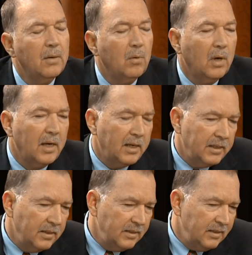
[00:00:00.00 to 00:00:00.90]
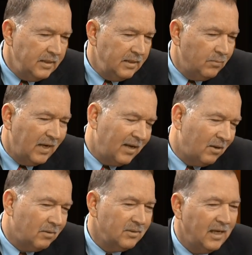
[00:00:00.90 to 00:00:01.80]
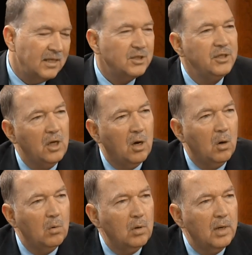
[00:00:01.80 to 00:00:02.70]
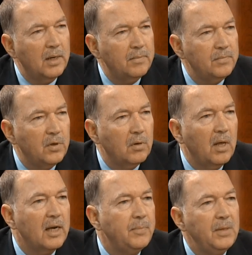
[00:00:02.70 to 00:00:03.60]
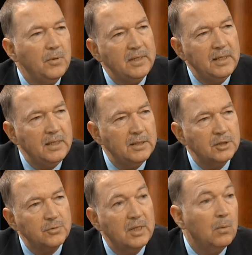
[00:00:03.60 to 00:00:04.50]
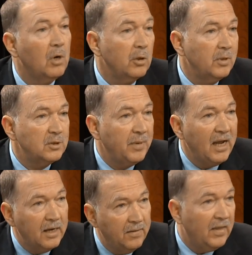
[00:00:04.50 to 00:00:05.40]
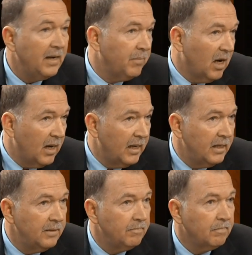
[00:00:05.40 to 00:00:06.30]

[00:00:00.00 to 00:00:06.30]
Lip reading: Well, yes and no. There are a lot of people in the industry that want to expand and they buy.